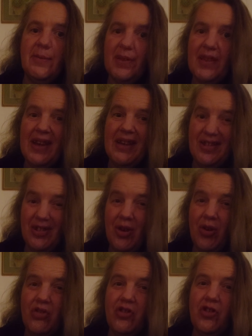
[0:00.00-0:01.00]
But that is
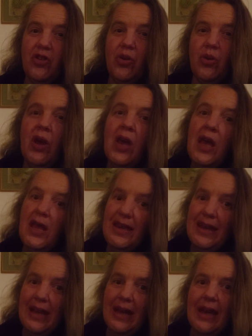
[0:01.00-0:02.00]
not to
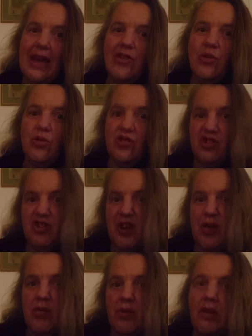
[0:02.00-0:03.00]
neglect or
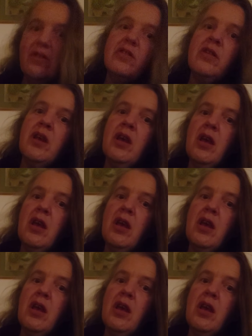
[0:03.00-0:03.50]
degenerate